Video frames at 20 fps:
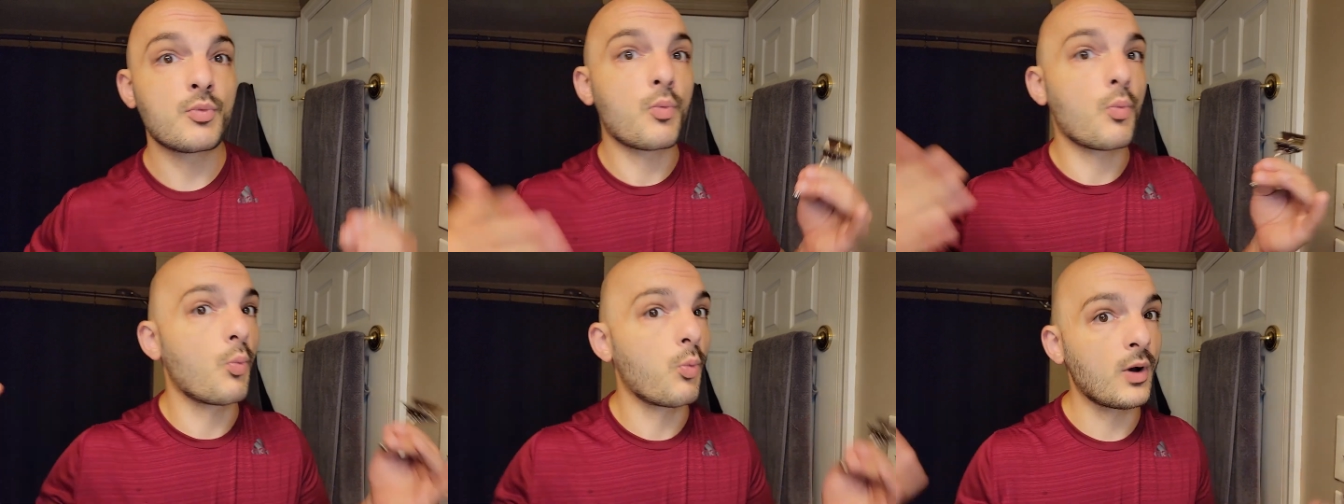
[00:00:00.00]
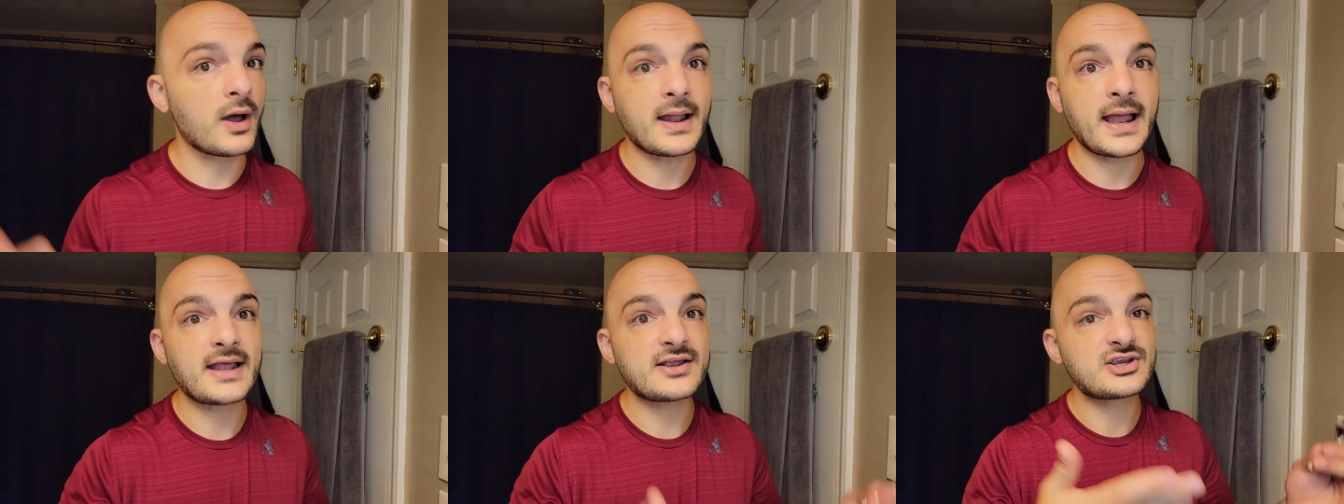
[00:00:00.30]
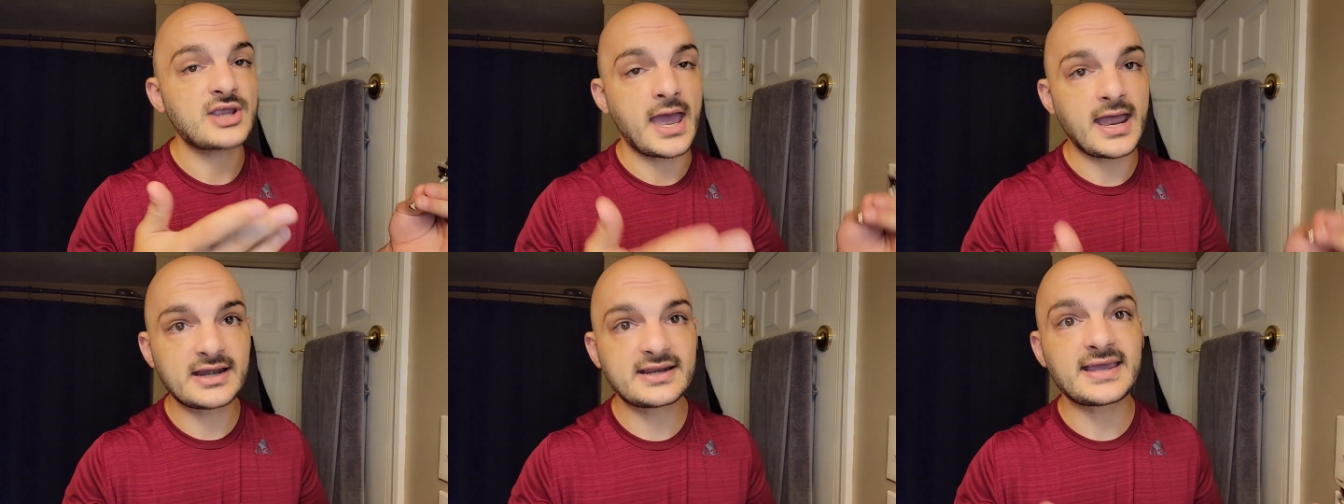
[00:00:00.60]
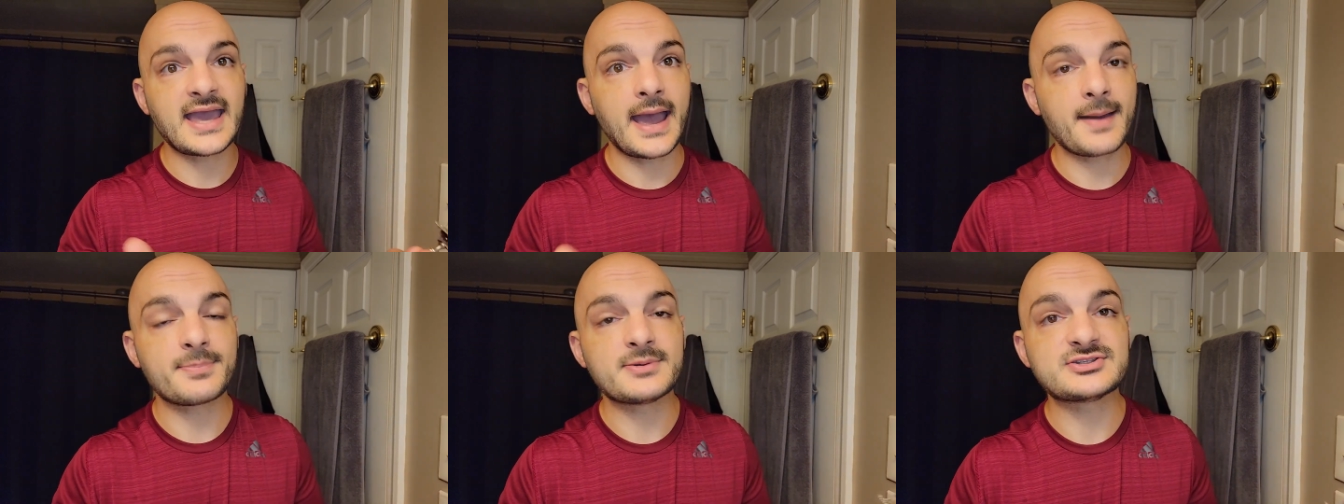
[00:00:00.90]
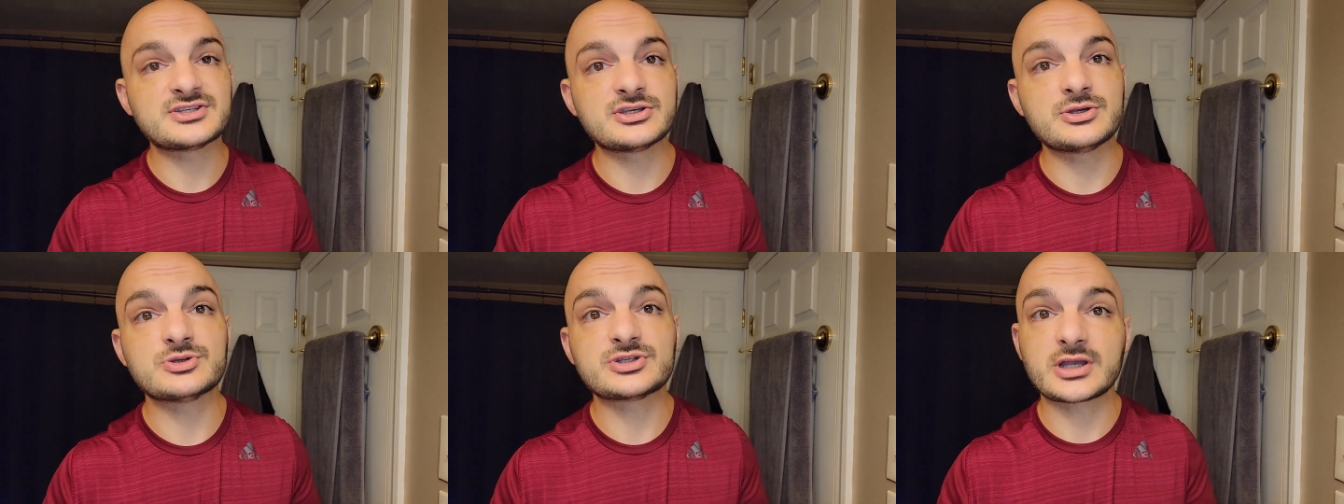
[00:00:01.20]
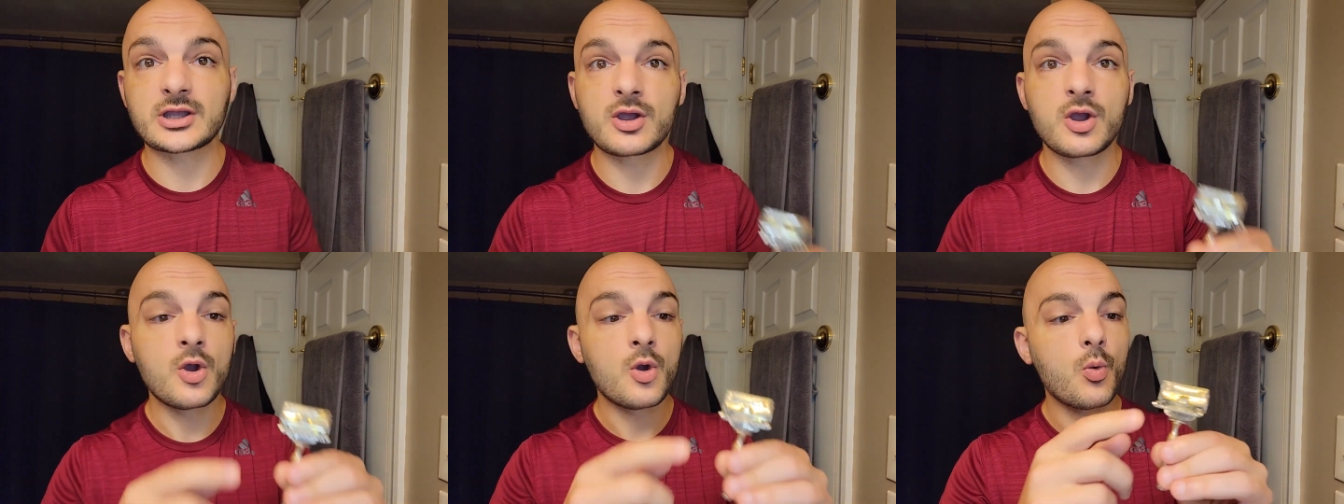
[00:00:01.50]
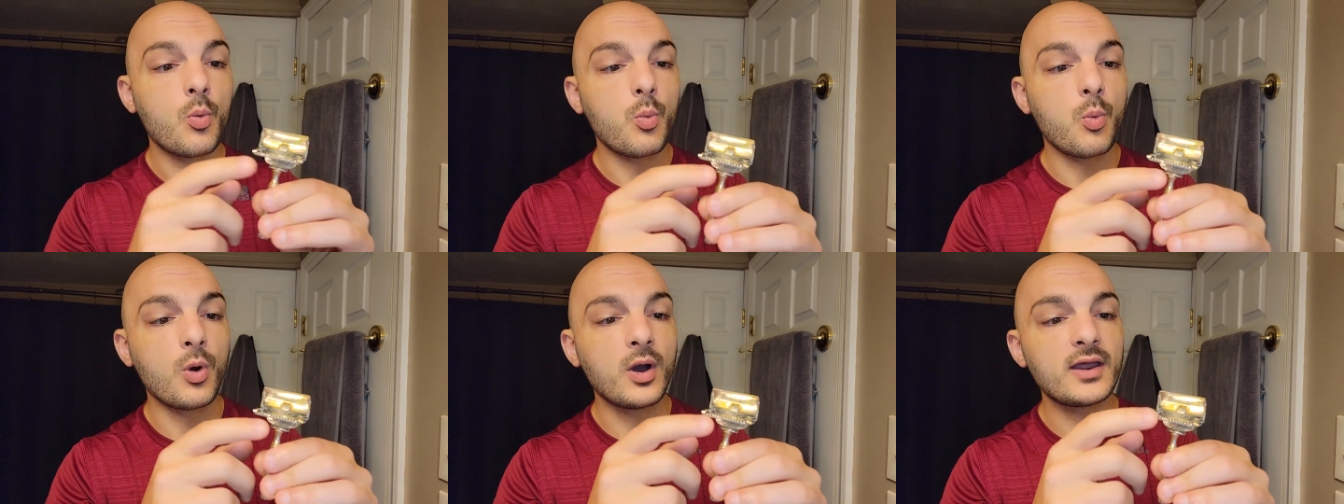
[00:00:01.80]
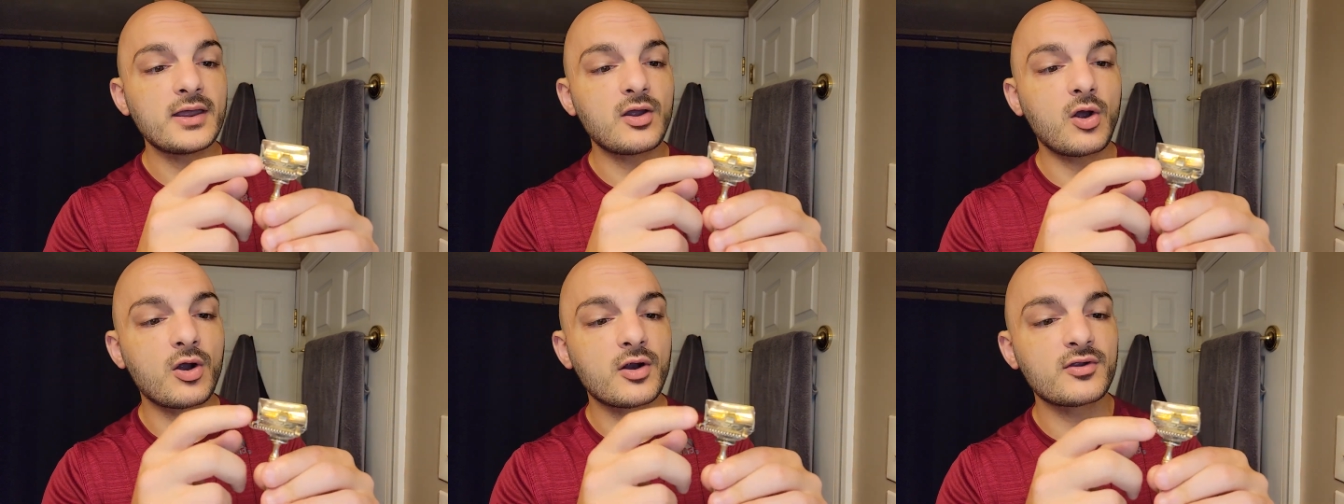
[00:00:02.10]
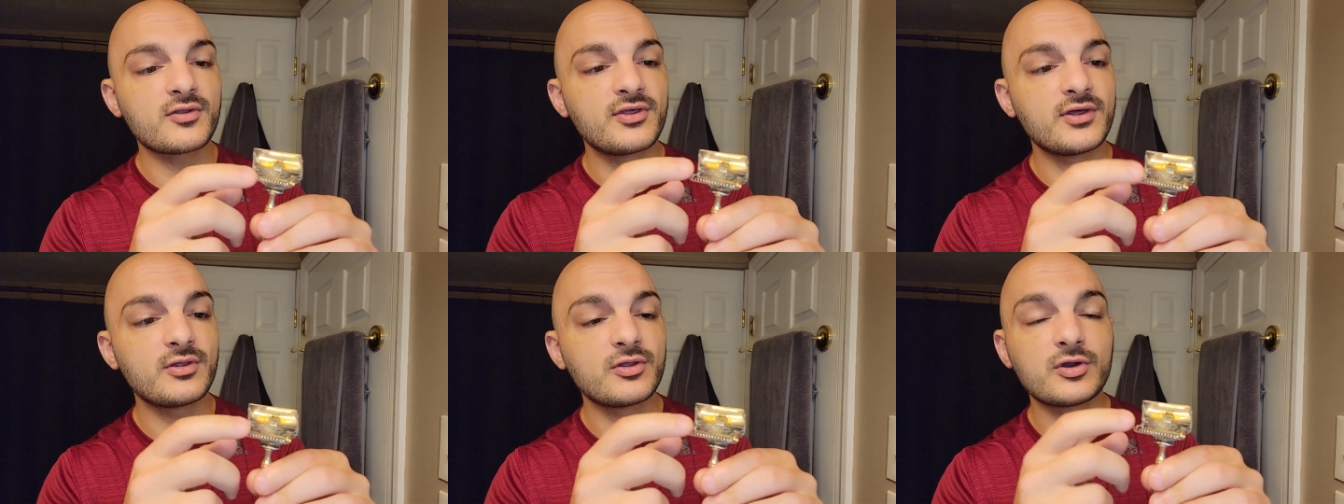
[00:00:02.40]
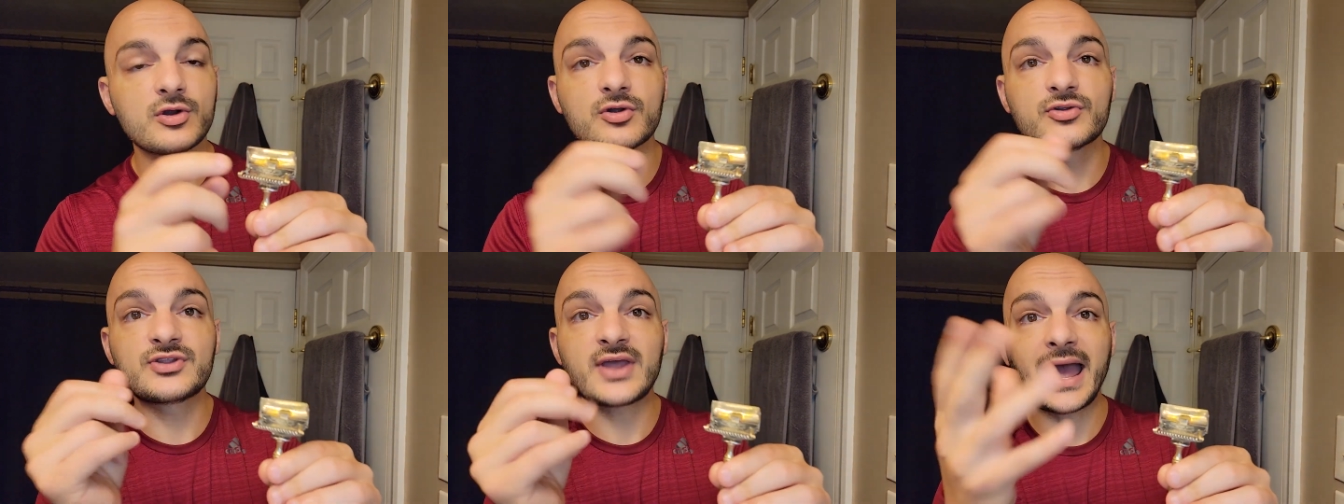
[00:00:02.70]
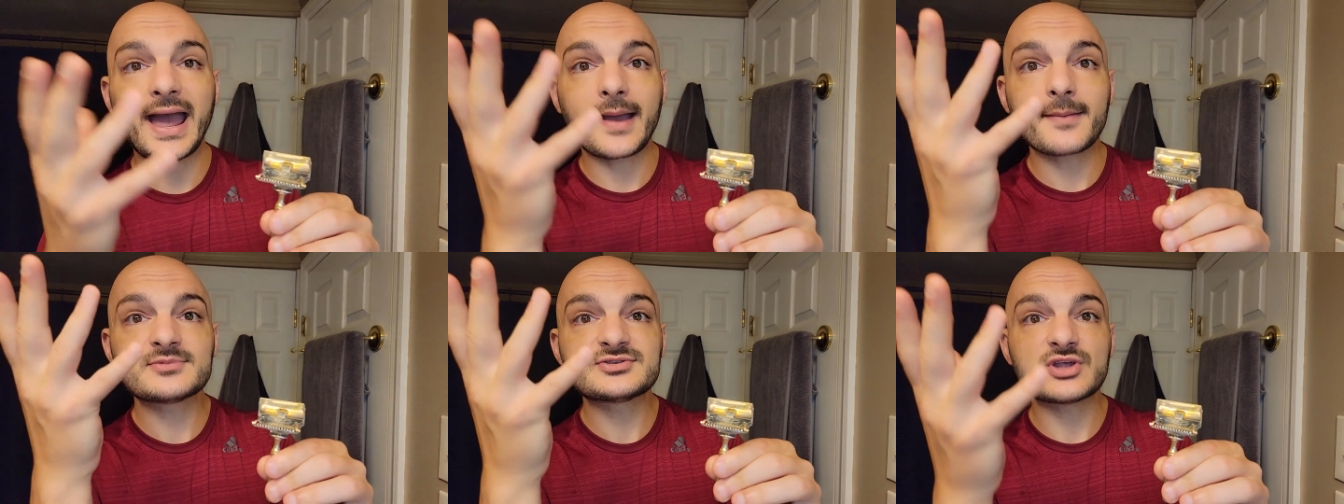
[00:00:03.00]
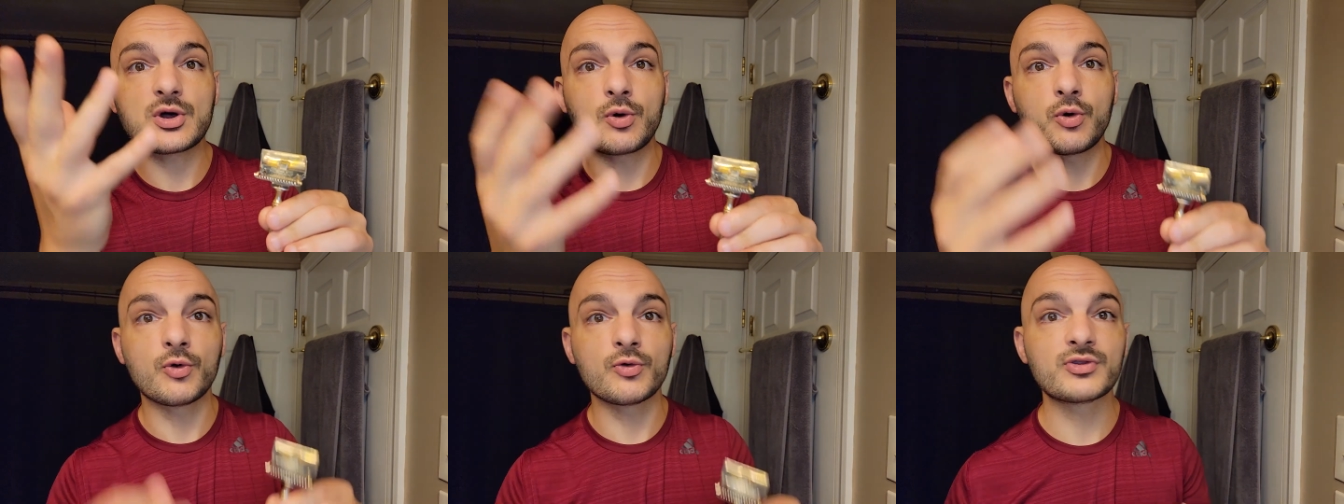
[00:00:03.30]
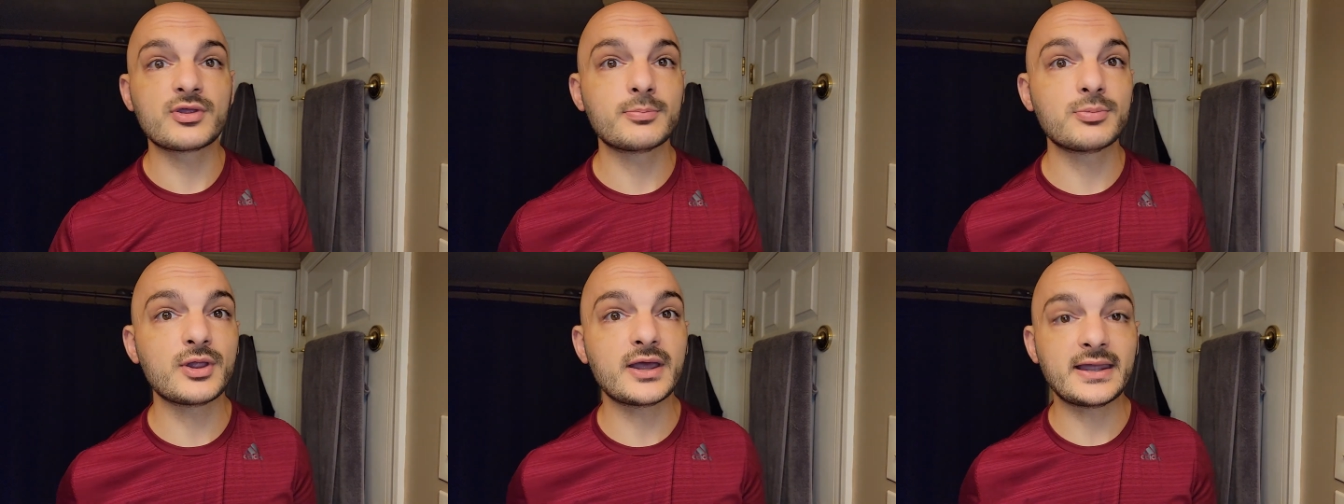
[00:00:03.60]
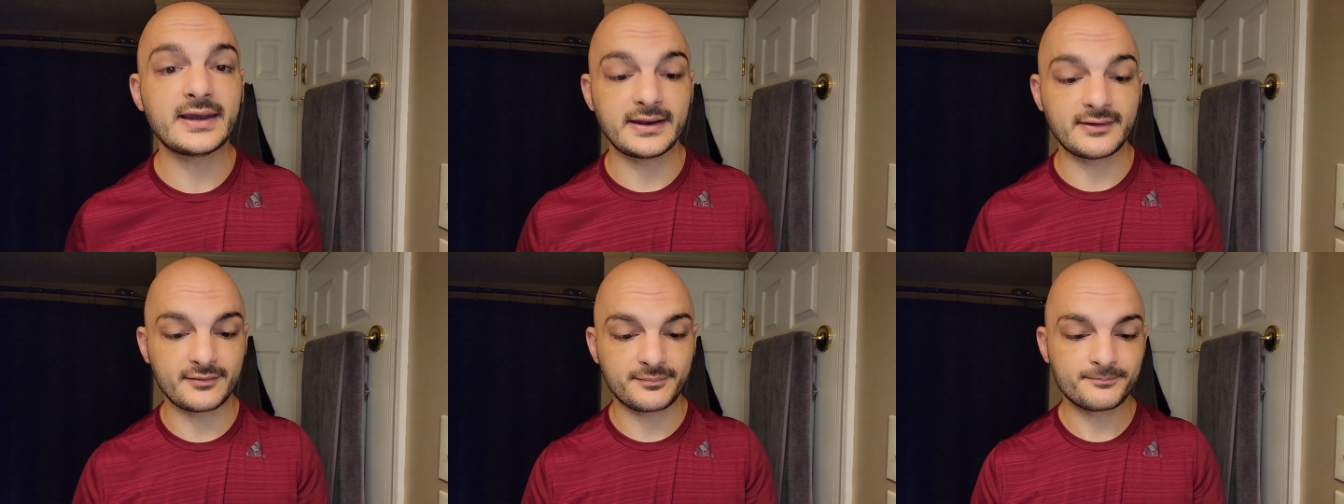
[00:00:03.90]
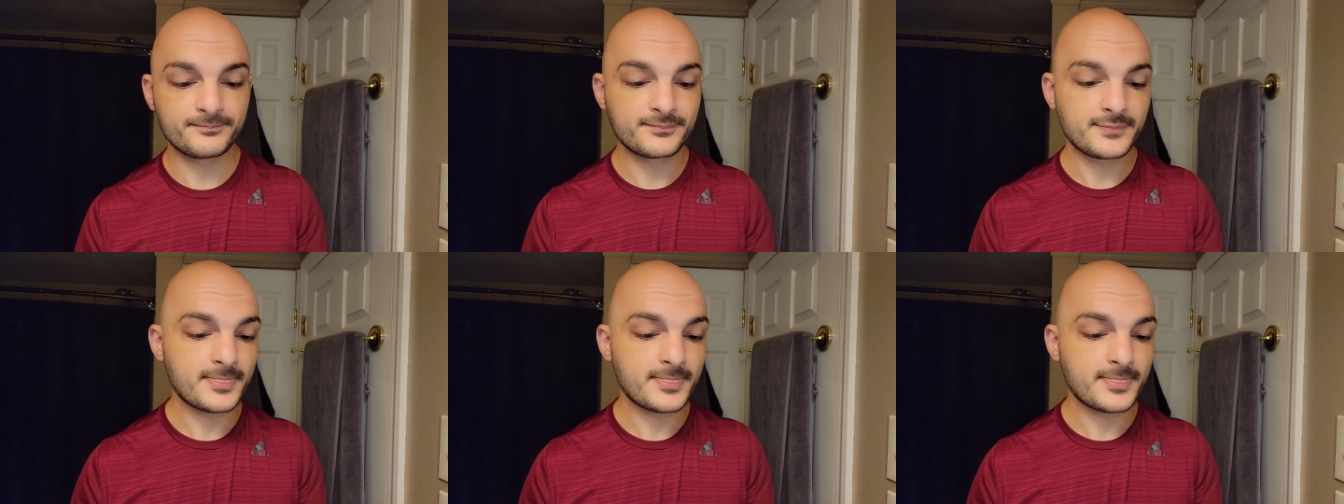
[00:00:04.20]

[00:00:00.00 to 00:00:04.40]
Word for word: What head cap is it using? What are the little tabs that hold the blade in?